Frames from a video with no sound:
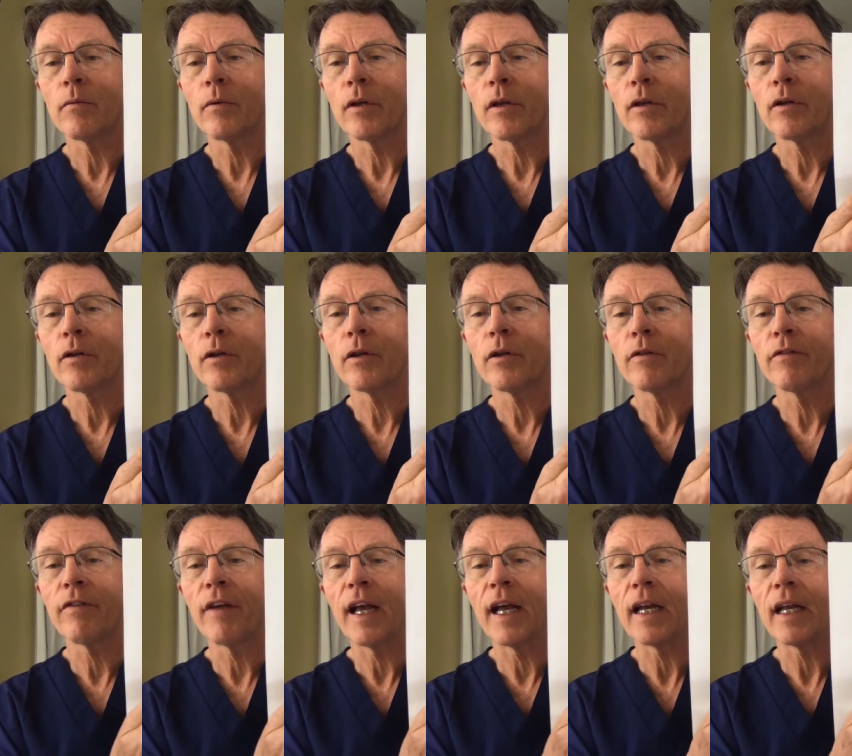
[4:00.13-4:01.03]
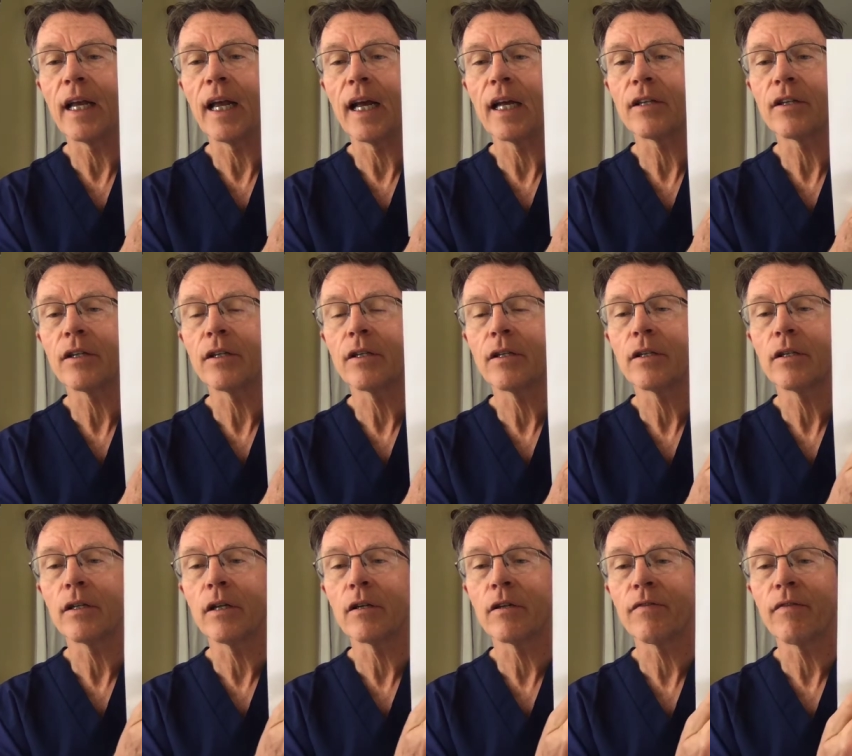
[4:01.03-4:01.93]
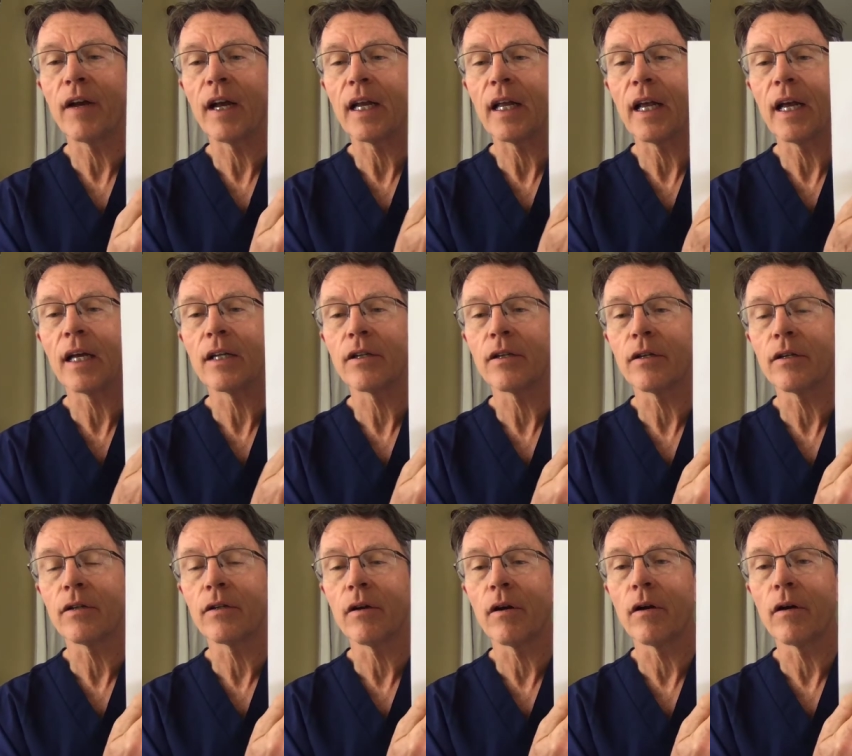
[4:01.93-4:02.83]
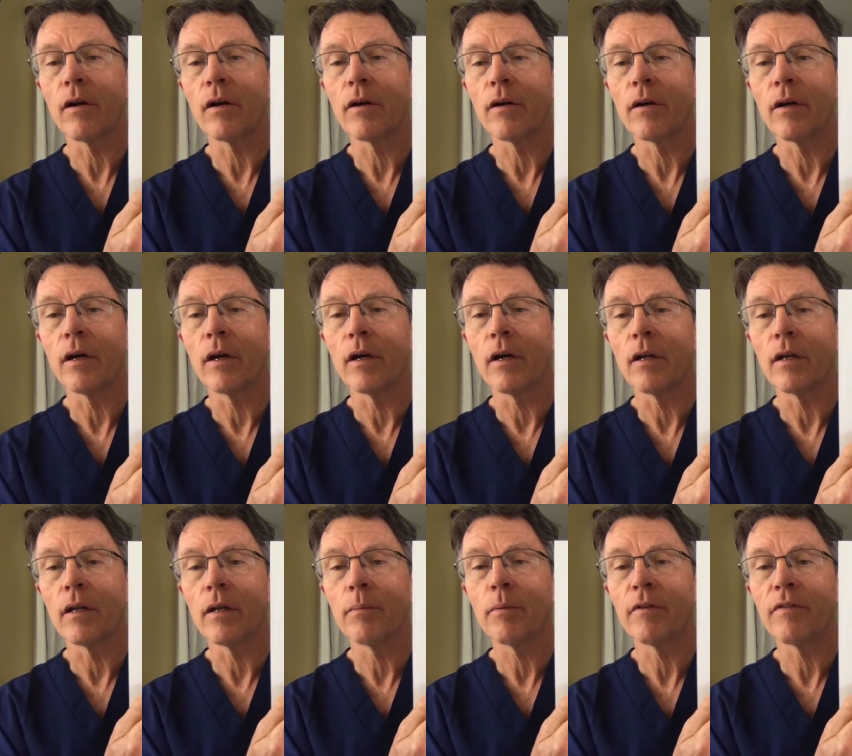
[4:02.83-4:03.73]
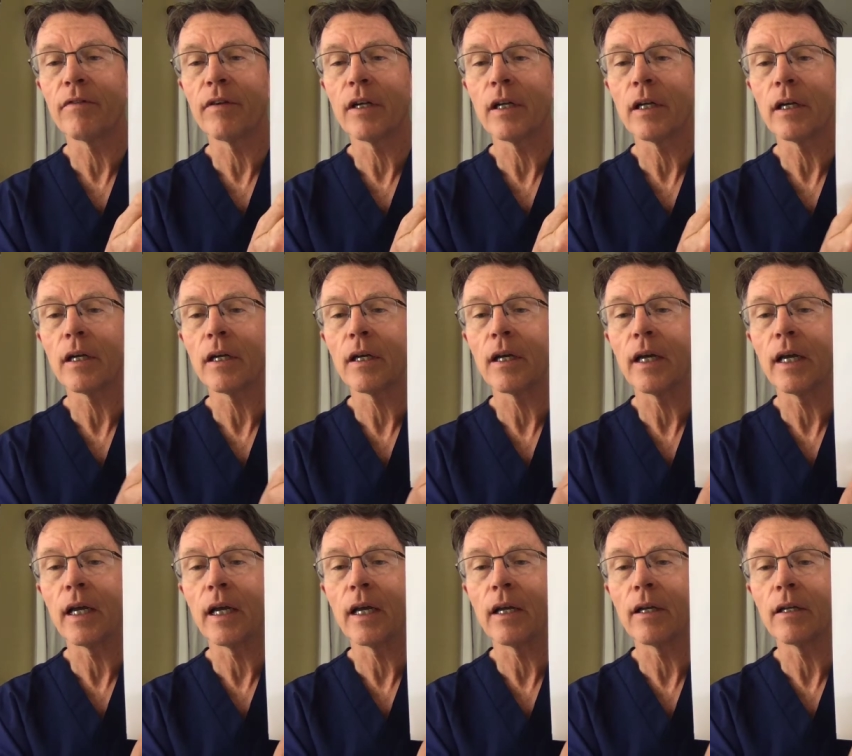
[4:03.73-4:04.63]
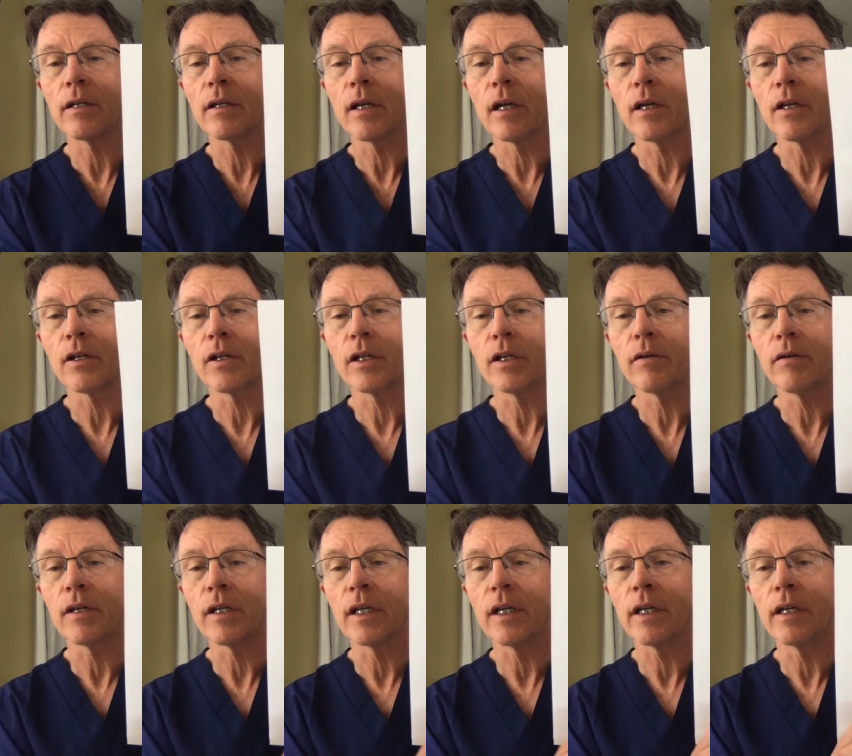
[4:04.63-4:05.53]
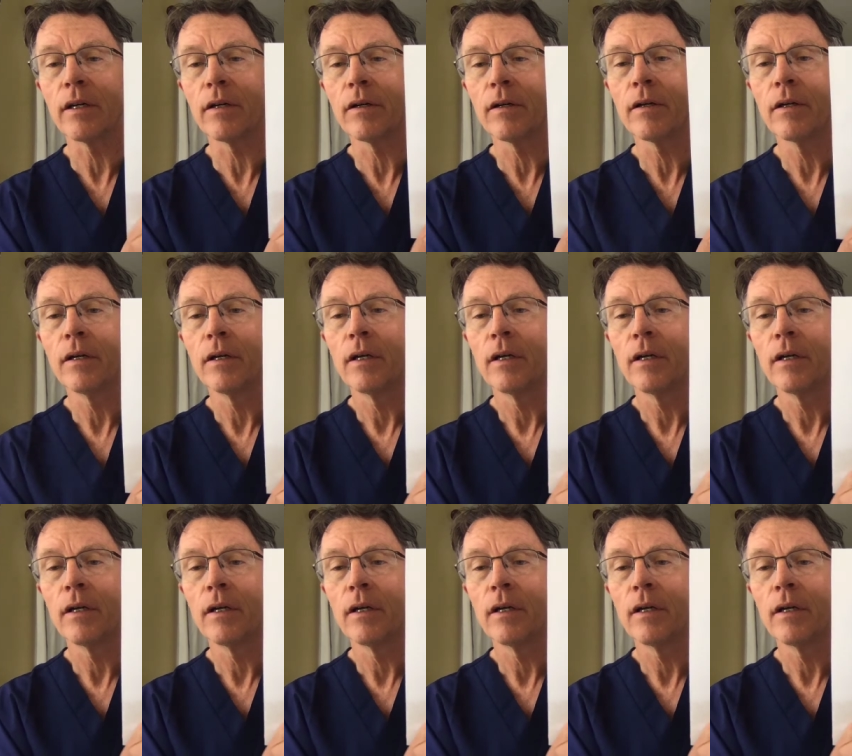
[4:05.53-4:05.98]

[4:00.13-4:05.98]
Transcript: with two fatty acids. Those fatty acids are uh, lipophilic, and it's got a serine here.